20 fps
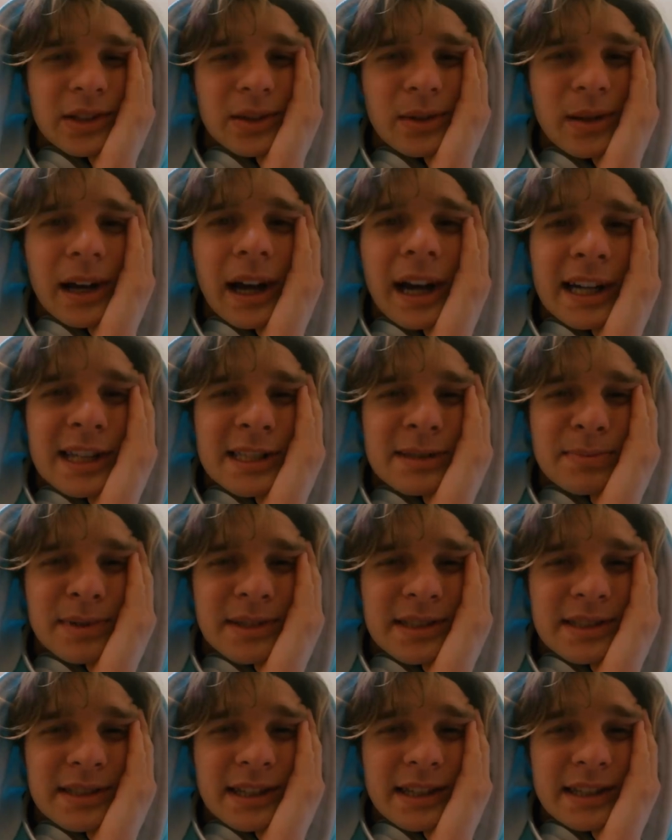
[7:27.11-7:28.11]
you guys,
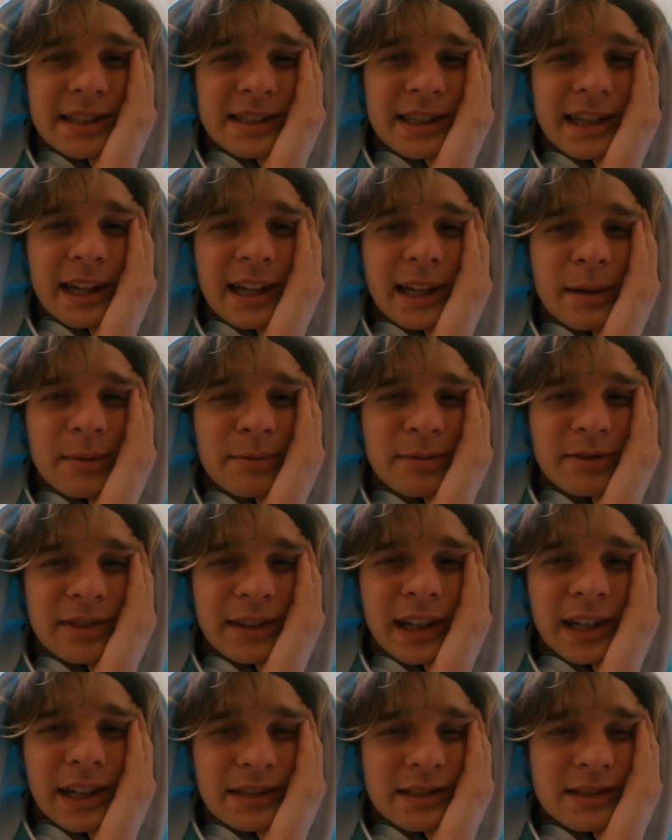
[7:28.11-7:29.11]
but 6 a.m.
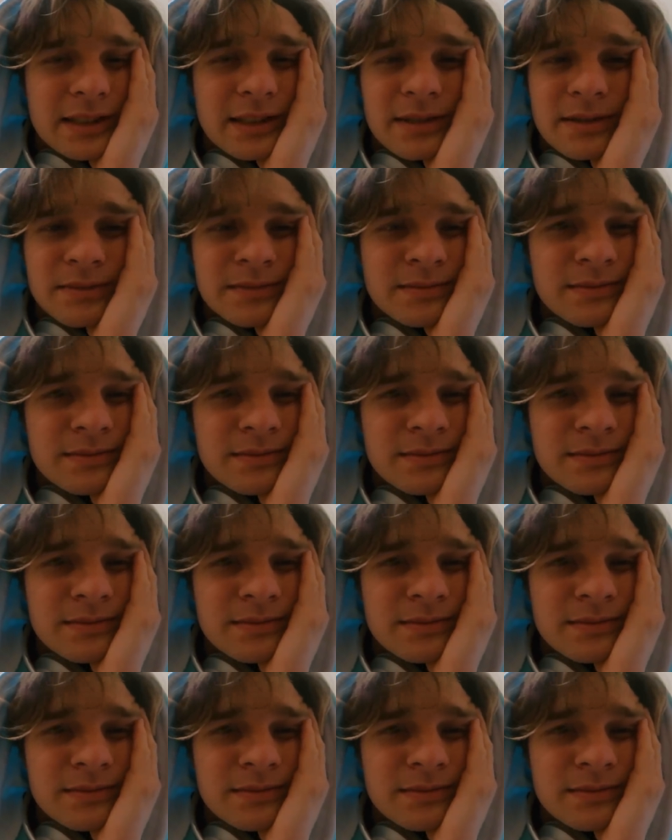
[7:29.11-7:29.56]
flights